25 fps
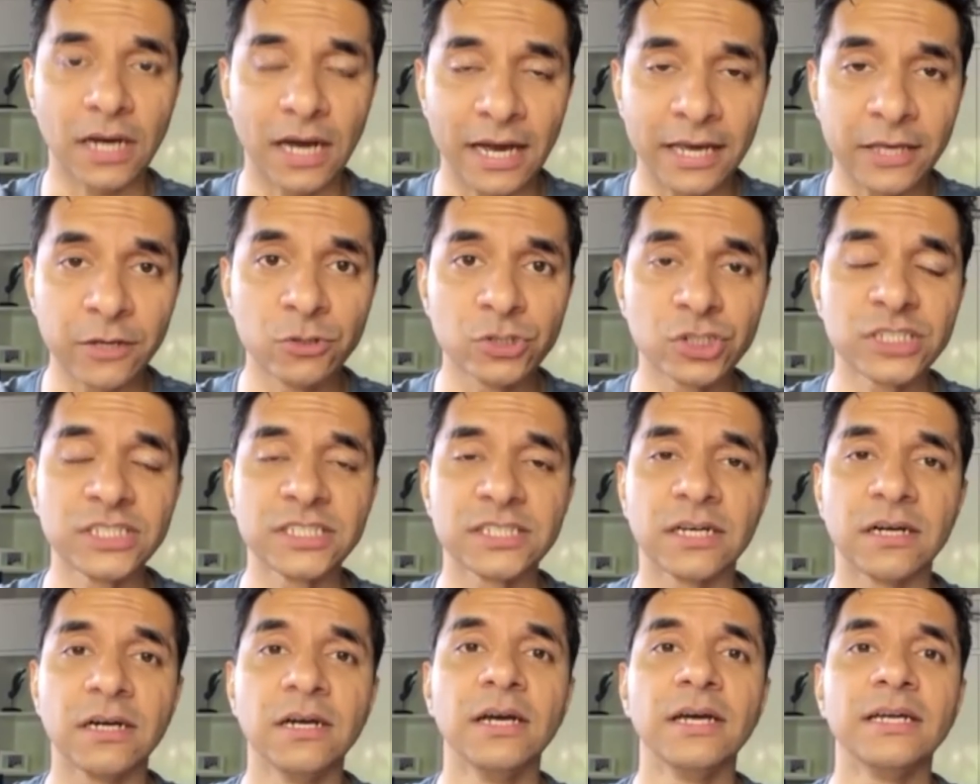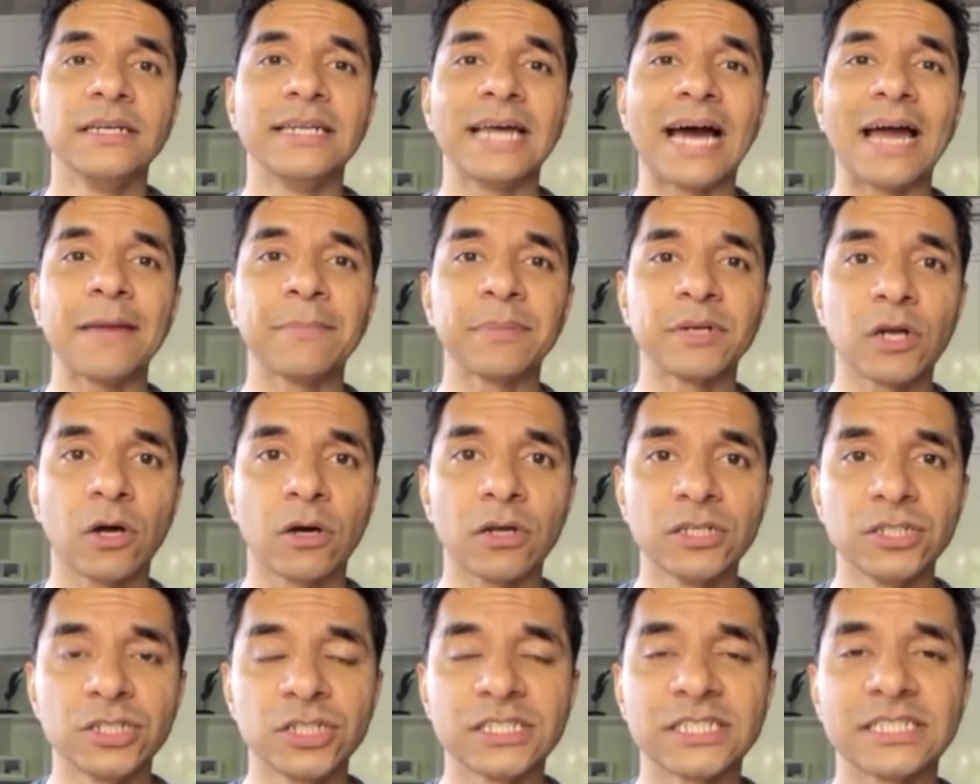Aayush. He's a
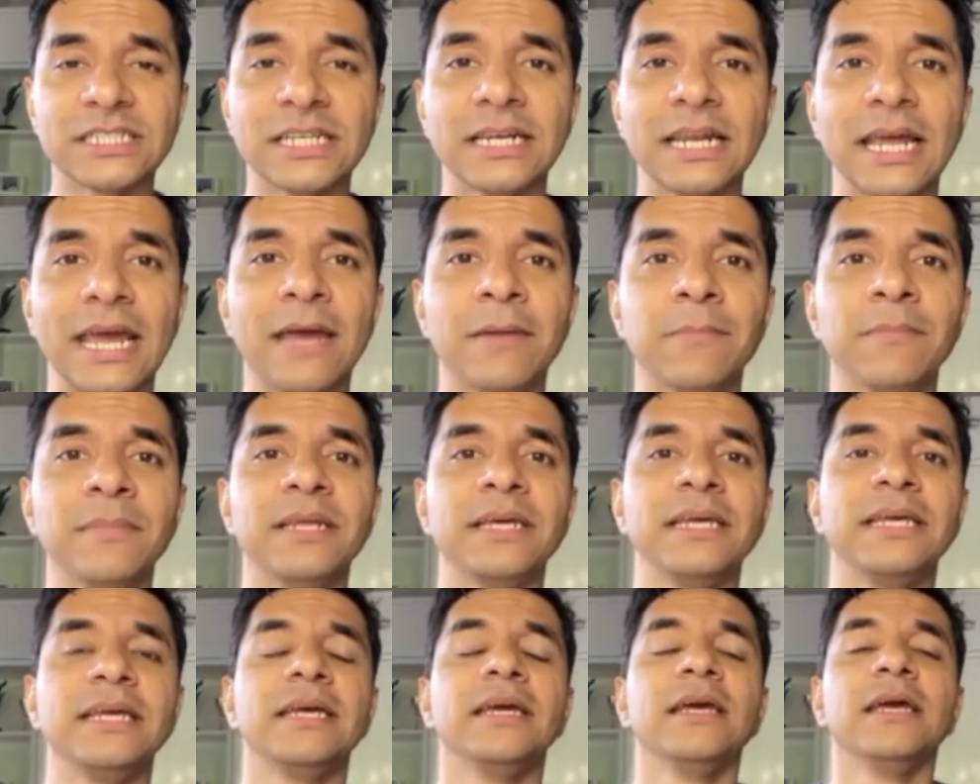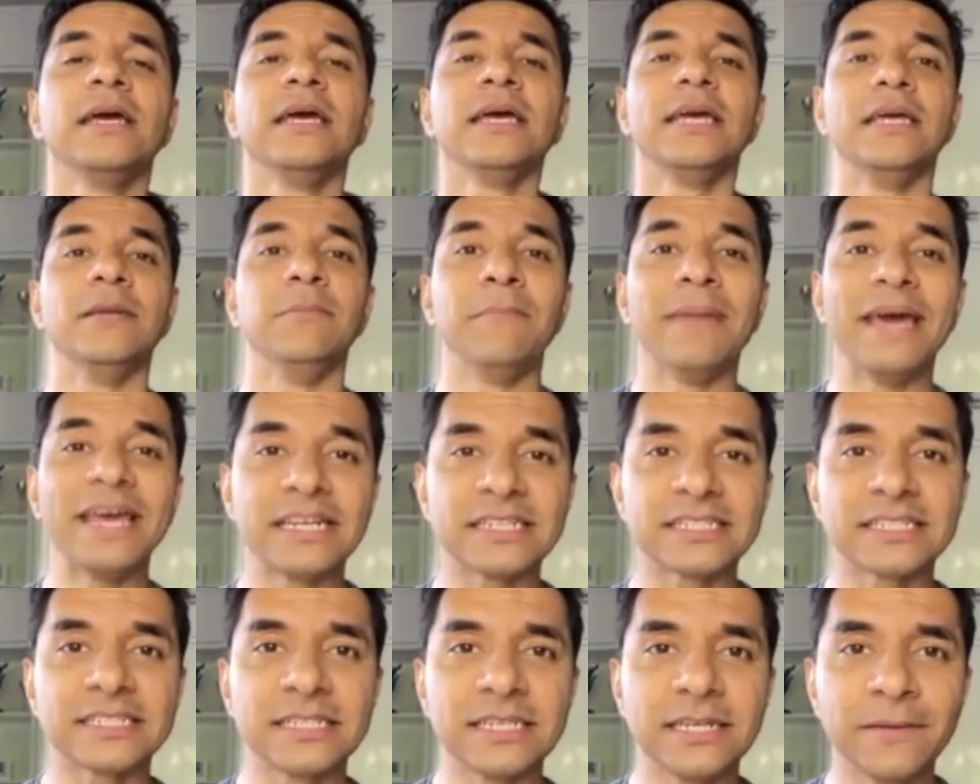diabetologist and MD in
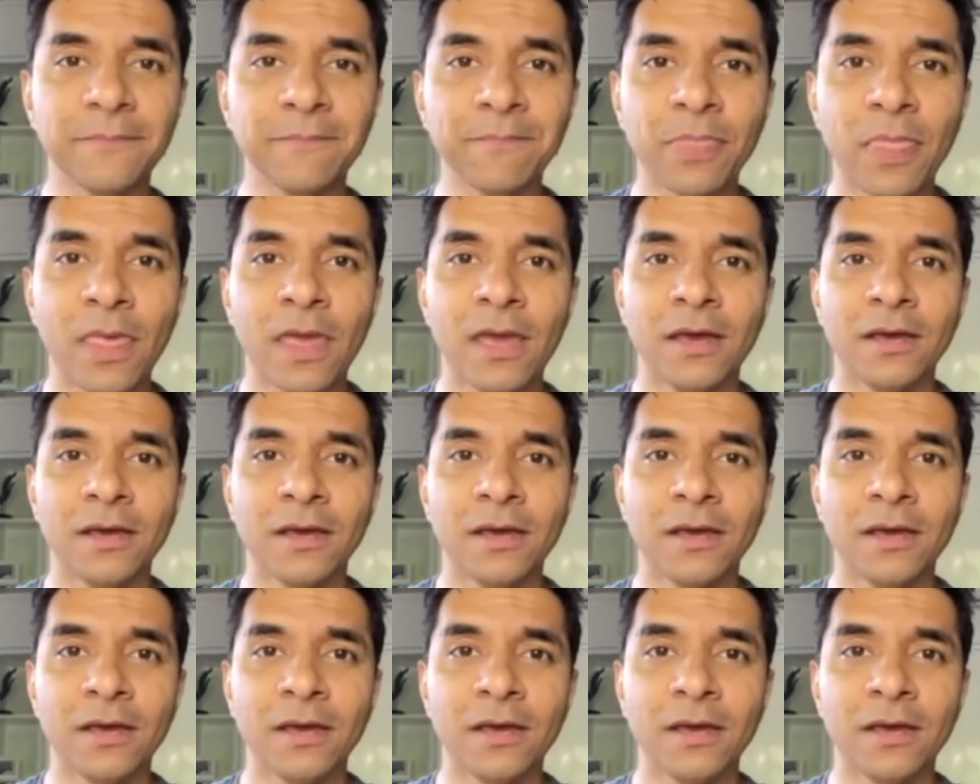medicine.